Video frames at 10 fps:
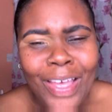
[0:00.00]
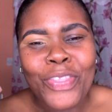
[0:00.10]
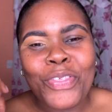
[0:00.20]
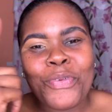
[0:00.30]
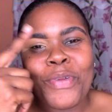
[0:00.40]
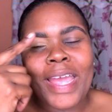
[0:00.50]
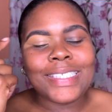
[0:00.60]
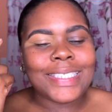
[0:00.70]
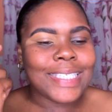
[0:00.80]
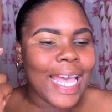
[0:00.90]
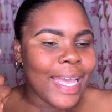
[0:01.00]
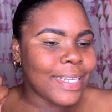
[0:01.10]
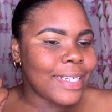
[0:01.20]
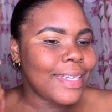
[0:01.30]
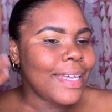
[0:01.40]
the right
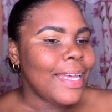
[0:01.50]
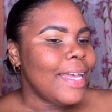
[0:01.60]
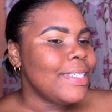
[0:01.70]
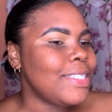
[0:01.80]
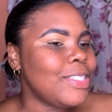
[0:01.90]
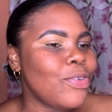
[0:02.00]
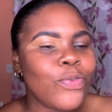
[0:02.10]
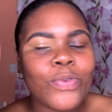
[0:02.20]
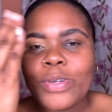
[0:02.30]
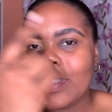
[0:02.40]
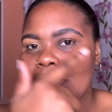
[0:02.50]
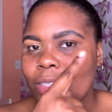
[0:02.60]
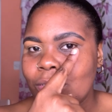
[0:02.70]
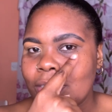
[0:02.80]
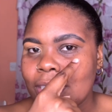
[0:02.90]
side. So we're going to
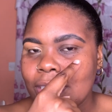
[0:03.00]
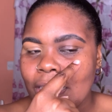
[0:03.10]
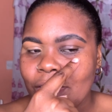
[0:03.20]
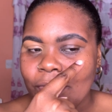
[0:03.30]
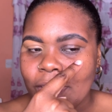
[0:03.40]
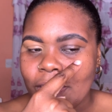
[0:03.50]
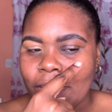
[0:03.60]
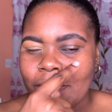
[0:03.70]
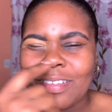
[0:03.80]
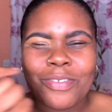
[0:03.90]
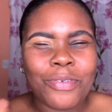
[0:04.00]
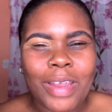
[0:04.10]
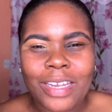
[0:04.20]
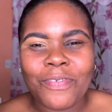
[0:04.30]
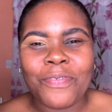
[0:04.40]
do this side over here, the
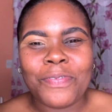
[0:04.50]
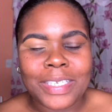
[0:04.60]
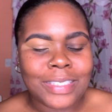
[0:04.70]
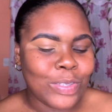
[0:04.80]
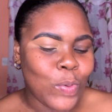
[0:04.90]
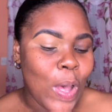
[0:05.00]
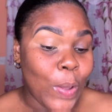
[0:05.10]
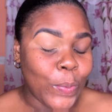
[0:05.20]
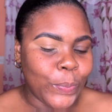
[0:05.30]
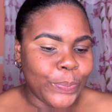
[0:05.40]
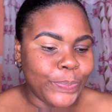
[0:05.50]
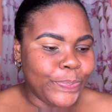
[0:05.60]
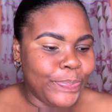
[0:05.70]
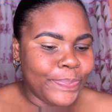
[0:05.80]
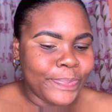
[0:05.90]
right face. Wow.
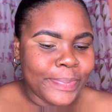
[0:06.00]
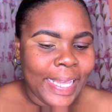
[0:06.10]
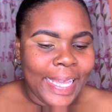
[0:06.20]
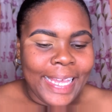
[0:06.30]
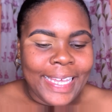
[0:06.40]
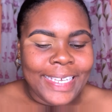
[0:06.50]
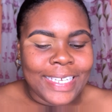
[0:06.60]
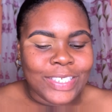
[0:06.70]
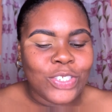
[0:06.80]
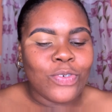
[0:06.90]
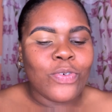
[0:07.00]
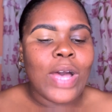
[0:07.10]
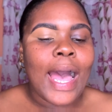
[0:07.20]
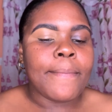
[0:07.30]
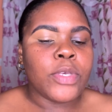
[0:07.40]
Yeah, so
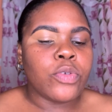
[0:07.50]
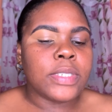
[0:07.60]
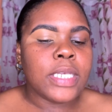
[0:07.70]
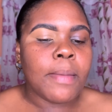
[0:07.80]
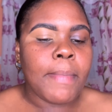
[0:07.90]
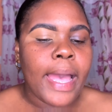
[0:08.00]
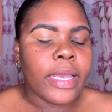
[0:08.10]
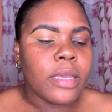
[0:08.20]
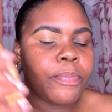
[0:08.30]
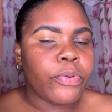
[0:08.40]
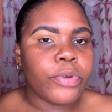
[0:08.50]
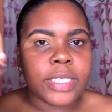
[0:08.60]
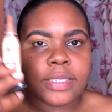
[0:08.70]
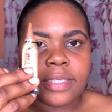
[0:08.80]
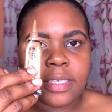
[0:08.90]
I'm using my Pro
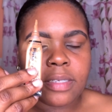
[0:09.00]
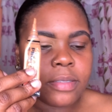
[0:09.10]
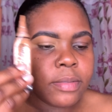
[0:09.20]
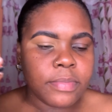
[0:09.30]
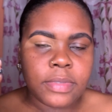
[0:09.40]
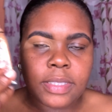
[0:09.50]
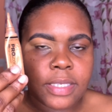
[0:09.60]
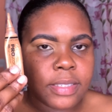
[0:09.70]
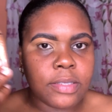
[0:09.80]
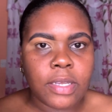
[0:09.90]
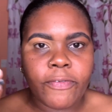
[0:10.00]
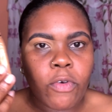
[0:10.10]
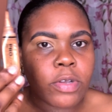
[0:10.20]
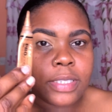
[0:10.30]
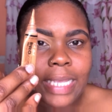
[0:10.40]
Conceal. This of
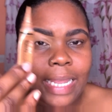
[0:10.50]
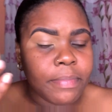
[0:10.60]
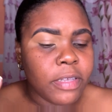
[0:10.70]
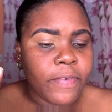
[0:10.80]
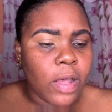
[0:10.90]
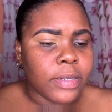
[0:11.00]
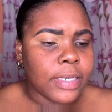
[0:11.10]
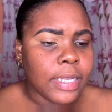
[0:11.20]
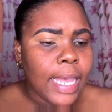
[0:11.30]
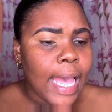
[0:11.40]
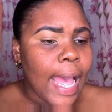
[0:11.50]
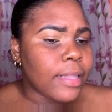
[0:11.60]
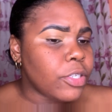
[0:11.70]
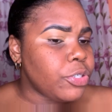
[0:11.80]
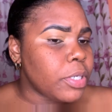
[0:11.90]
course can be found at
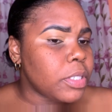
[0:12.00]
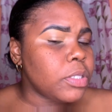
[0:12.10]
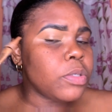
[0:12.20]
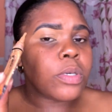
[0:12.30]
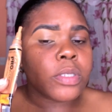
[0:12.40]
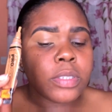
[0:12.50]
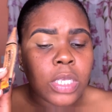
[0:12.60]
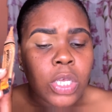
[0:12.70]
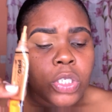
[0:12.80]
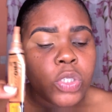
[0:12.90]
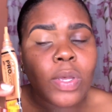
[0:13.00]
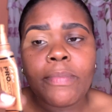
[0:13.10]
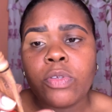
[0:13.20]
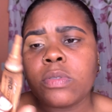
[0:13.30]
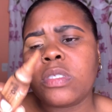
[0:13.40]
the drugstores. So I'm
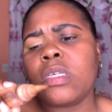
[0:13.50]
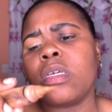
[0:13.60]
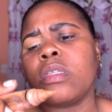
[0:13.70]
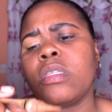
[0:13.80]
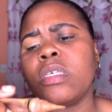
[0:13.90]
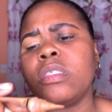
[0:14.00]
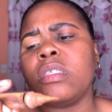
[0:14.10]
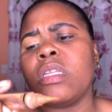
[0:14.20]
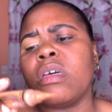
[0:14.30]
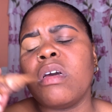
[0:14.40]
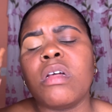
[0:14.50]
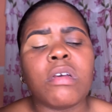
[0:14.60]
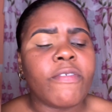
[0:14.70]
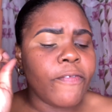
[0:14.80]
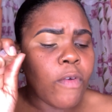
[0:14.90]
using this in the color
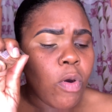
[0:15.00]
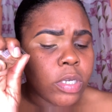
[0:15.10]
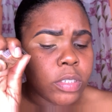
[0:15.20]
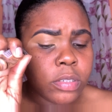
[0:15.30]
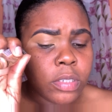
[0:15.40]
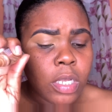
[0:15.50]
Fawn